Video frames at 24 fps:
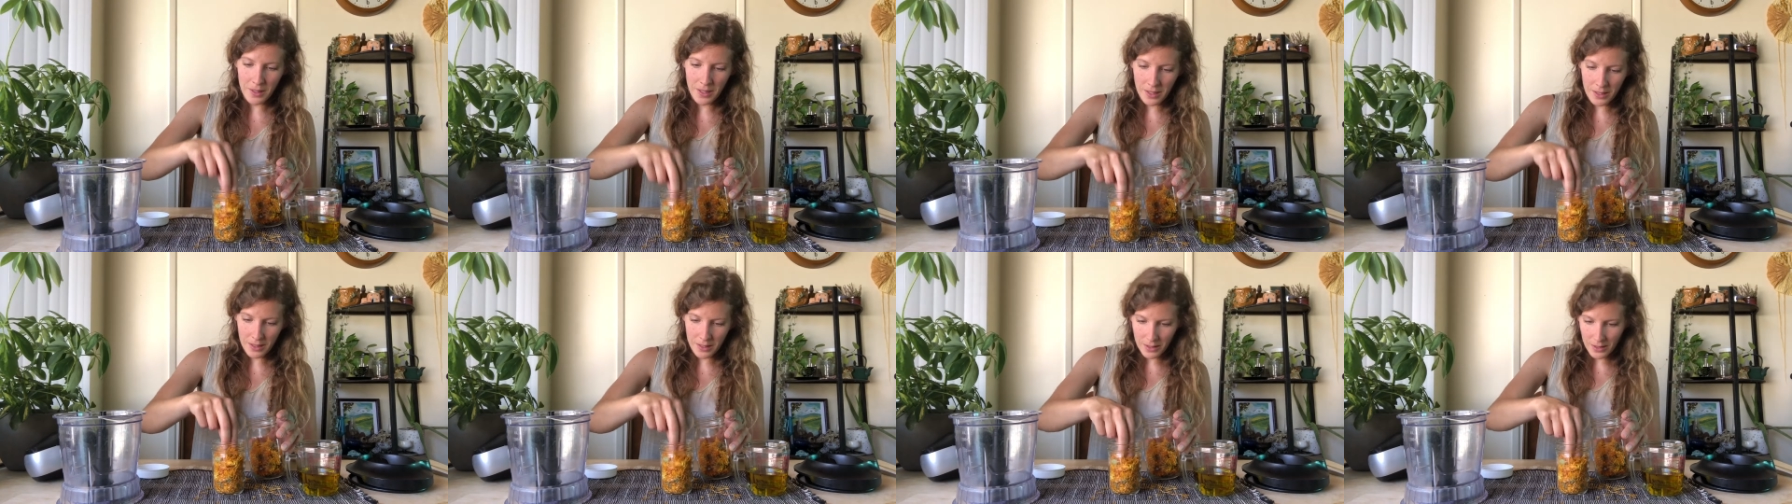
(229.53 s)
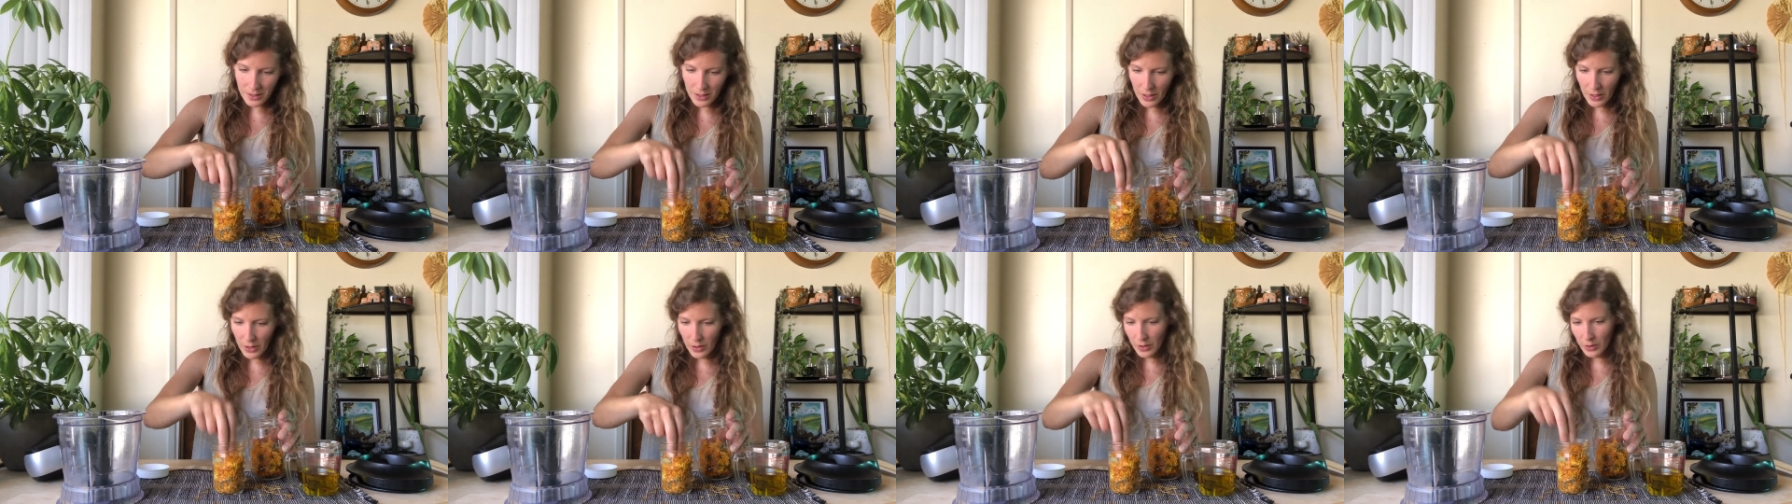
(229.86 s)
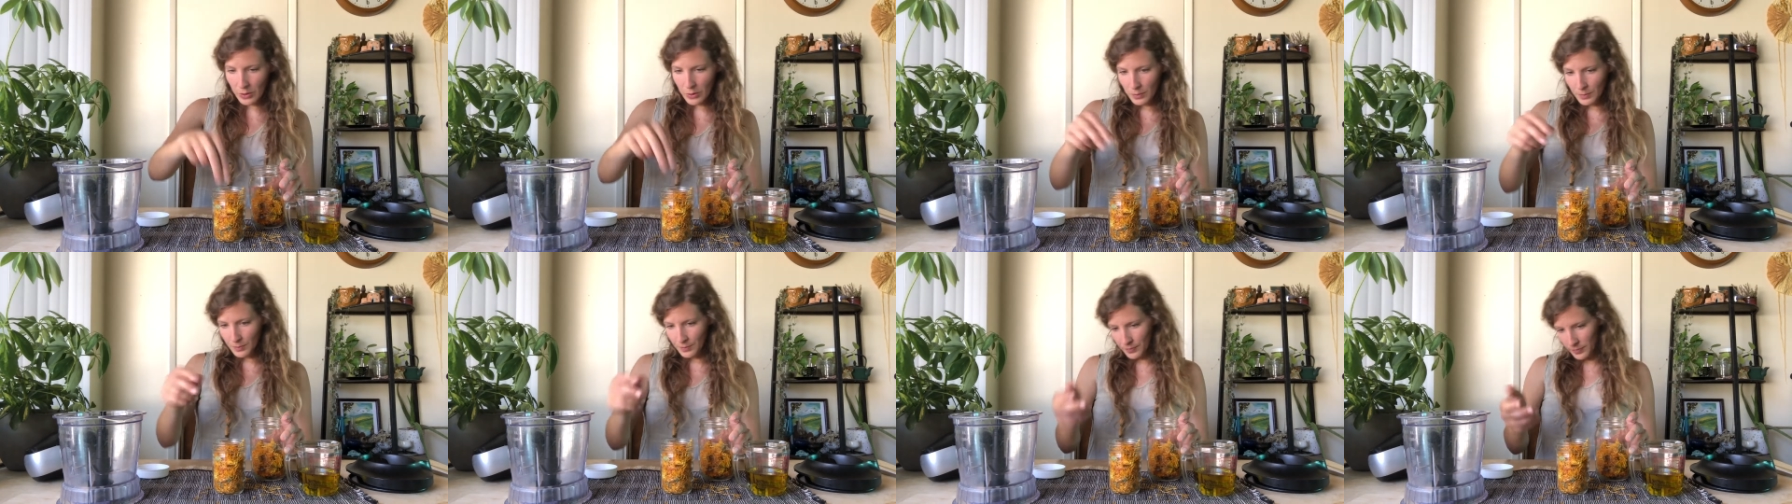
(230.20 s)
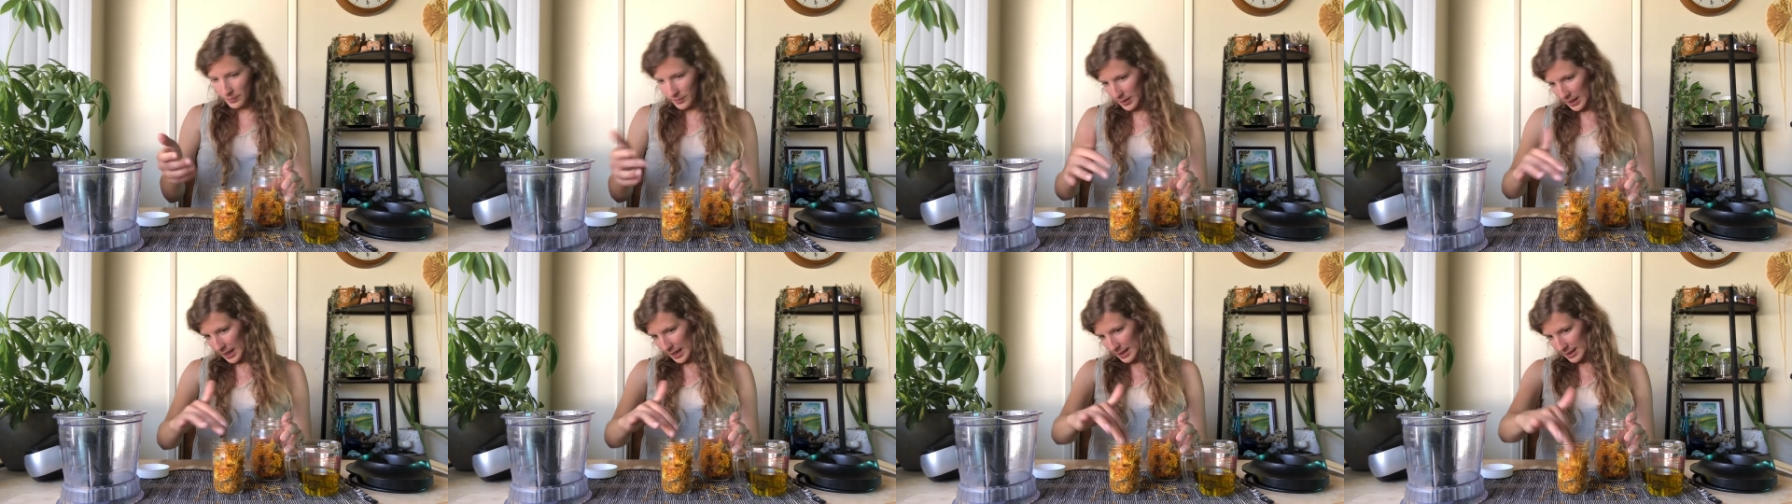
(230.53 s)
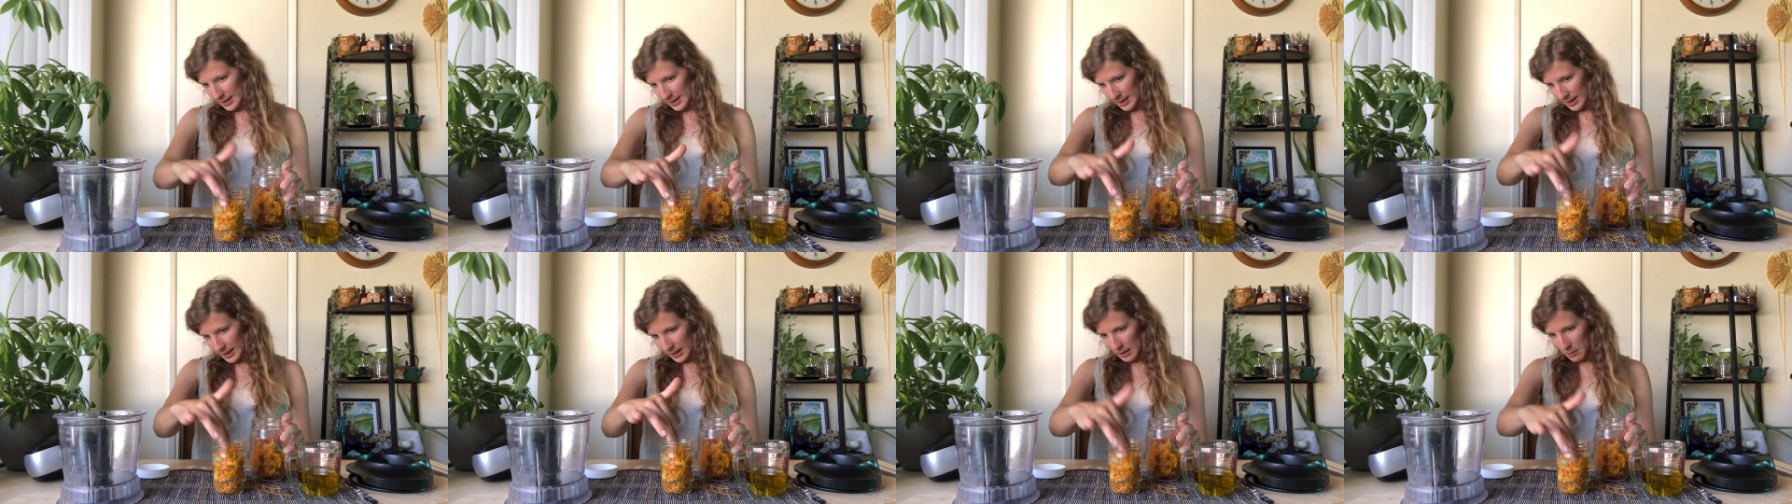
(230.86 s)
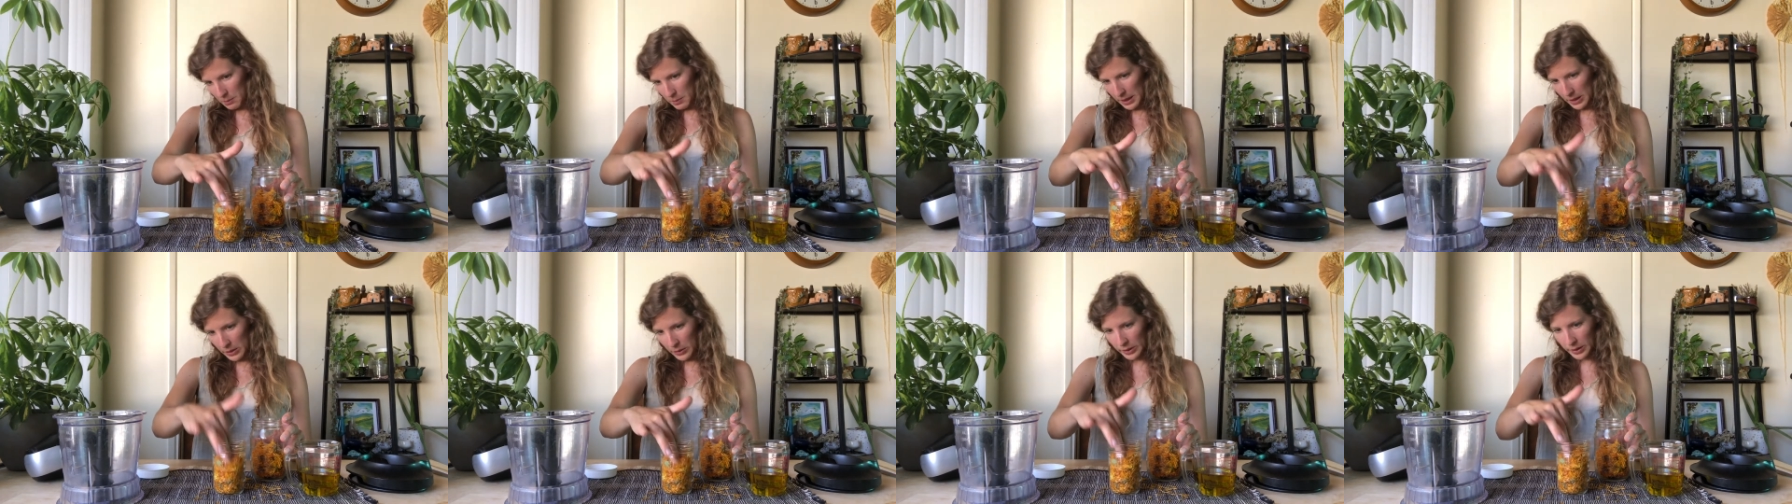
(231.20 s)
So that's like
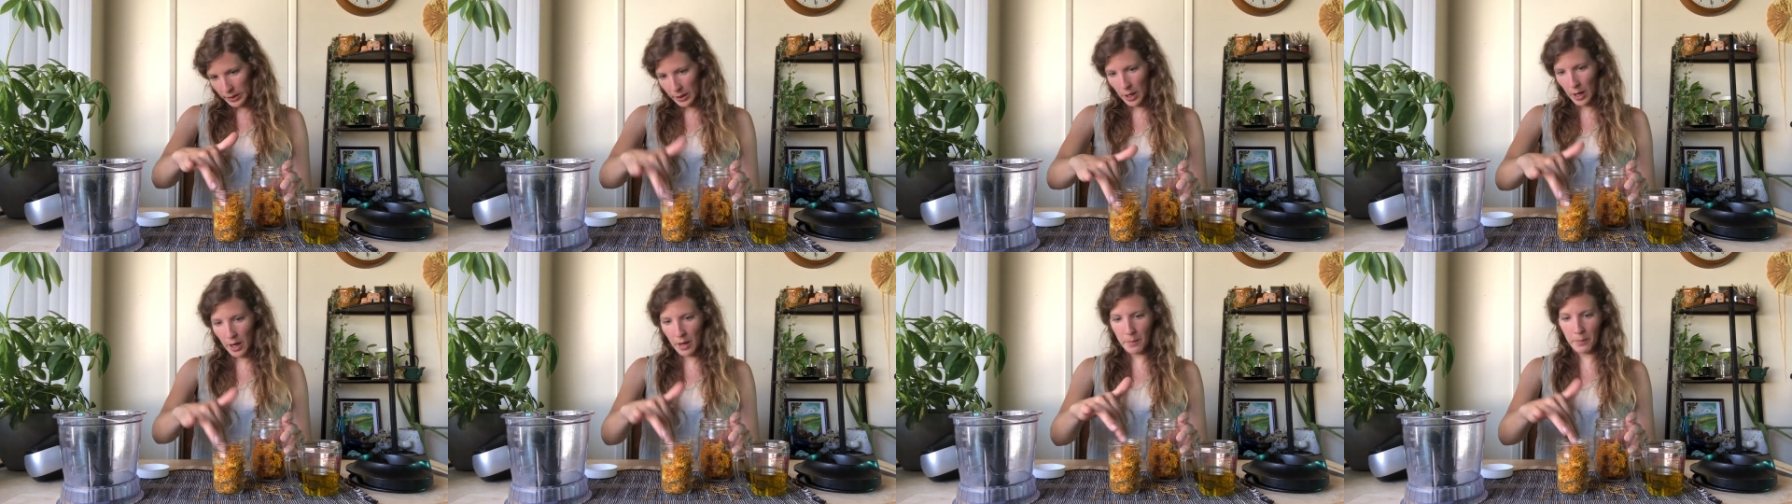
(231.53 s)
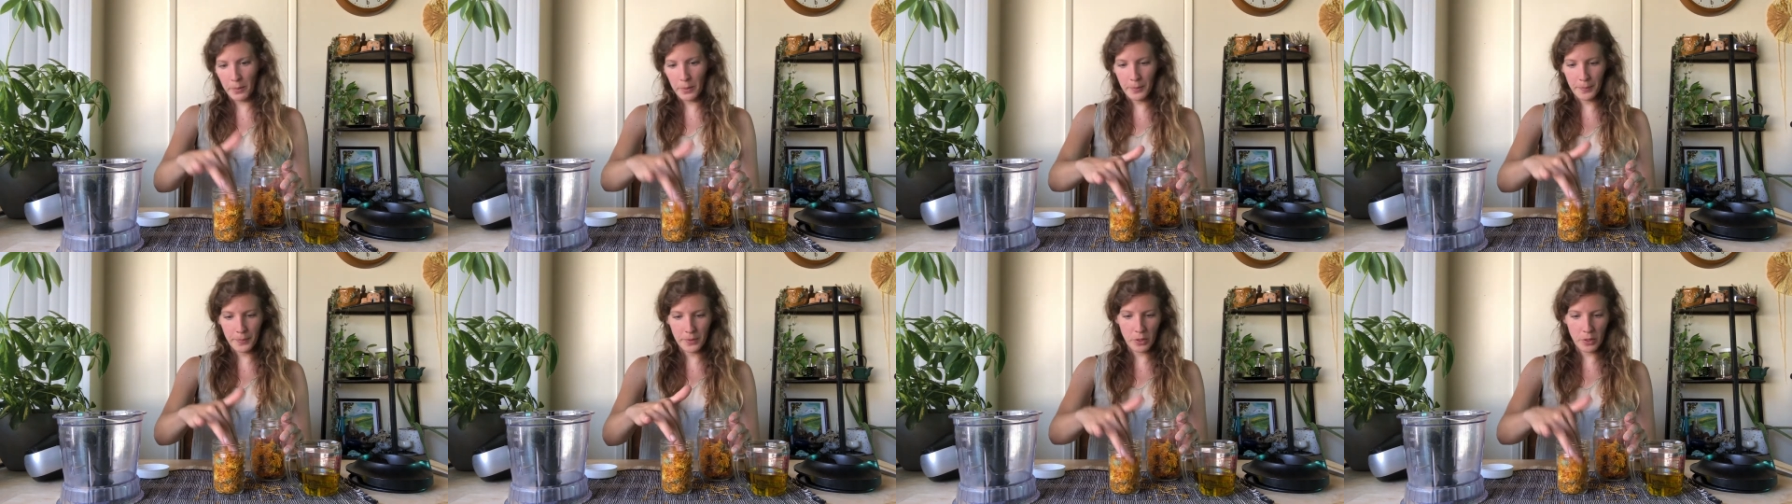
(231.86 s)
about a cup,